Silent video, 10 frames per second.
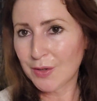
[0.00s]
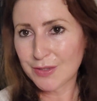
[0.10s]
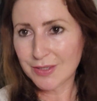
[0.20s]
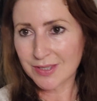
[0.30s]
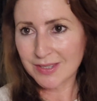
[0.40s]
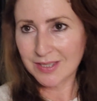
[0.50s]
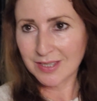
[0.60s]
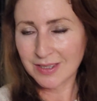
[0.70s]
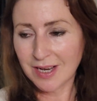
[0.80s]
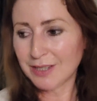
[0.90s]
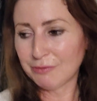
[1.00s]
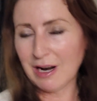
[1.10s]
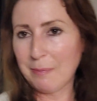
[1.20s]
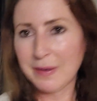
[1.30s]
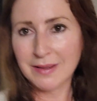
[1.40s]
just
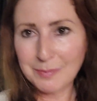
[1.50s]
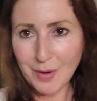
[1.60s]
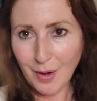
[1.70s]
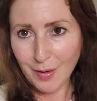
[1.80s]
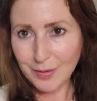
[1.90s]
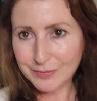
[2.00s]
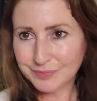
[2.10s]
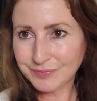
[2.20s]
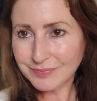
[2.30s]
unwrapping them all